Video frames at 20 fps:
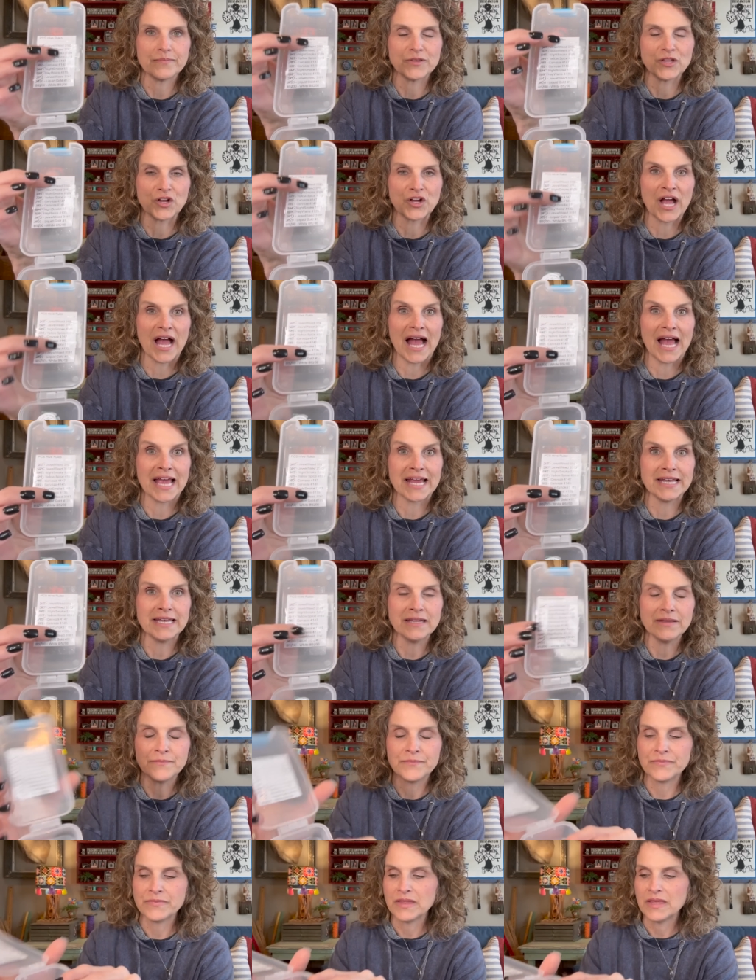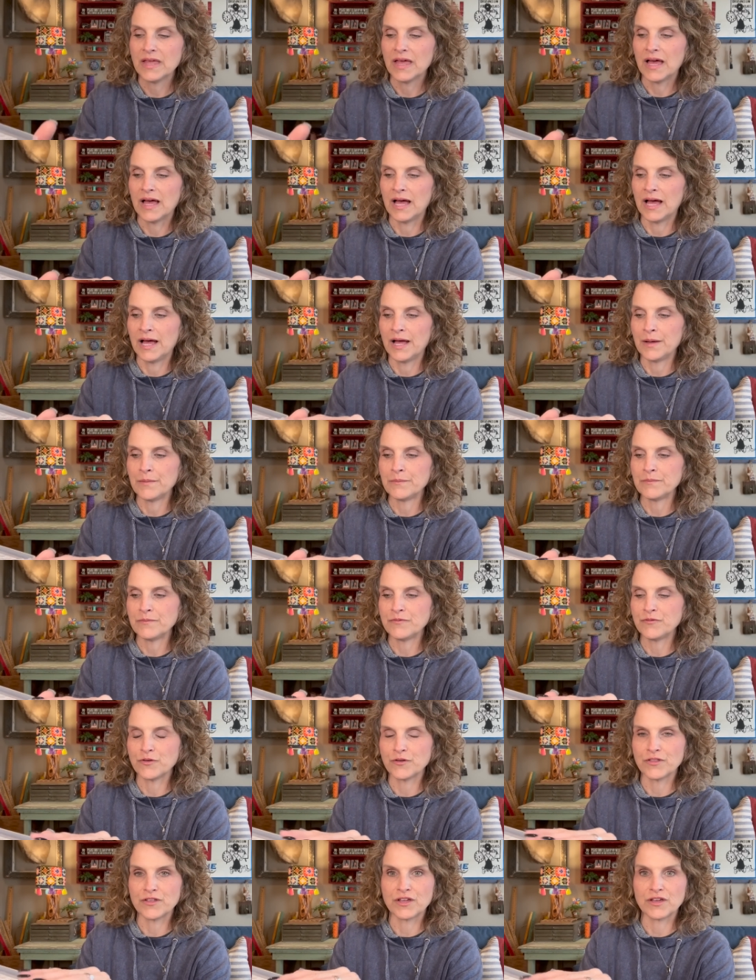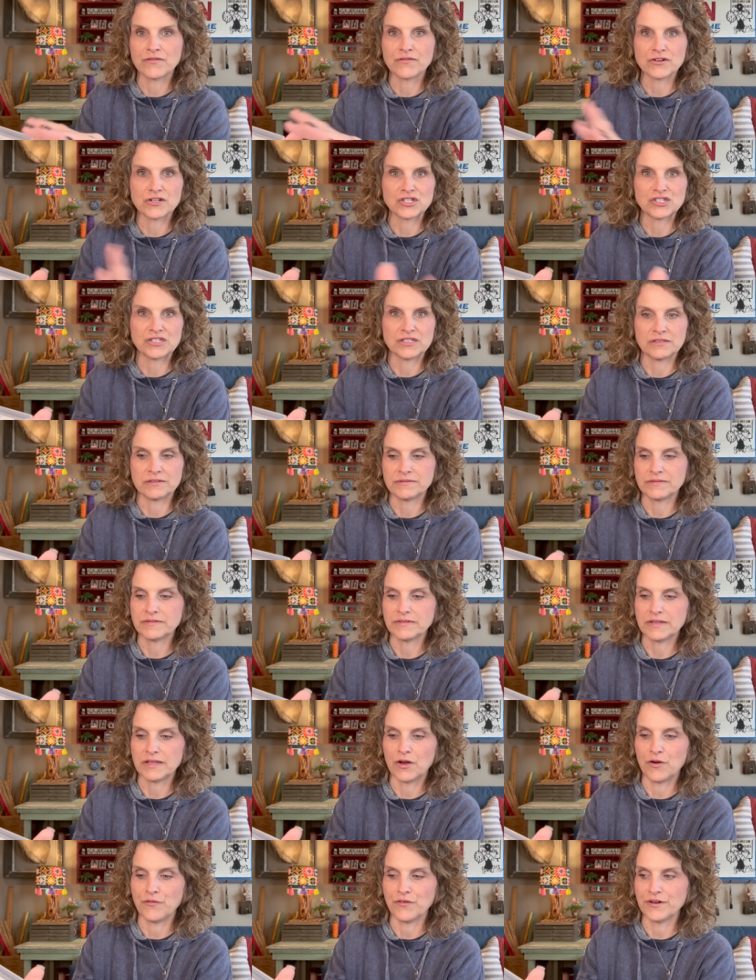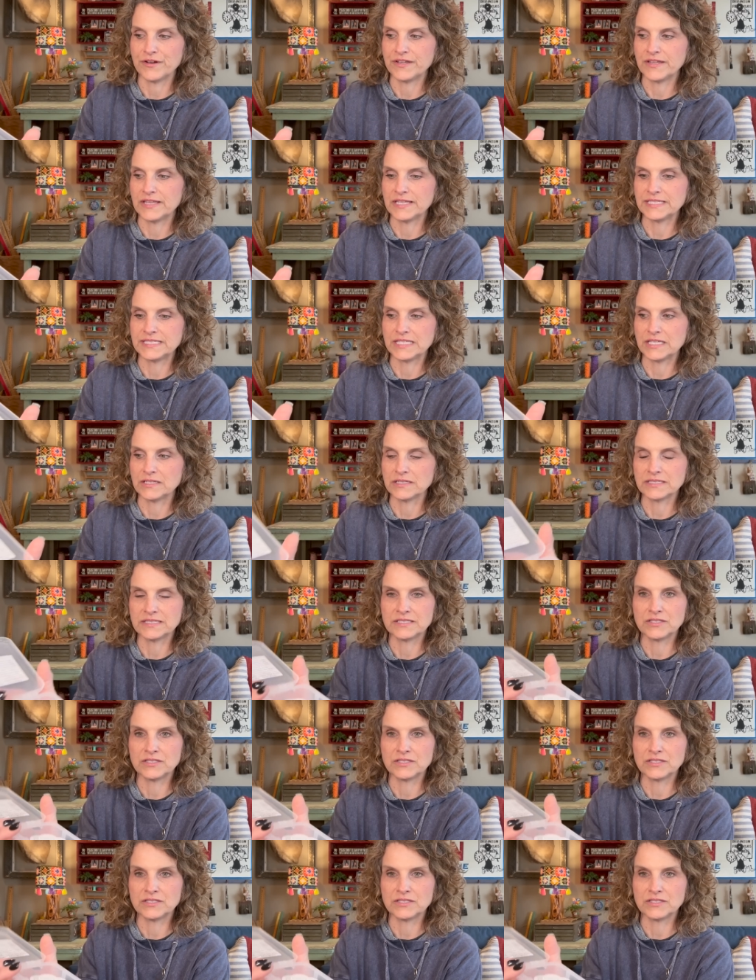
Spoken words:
guide for the conversion over to the silks.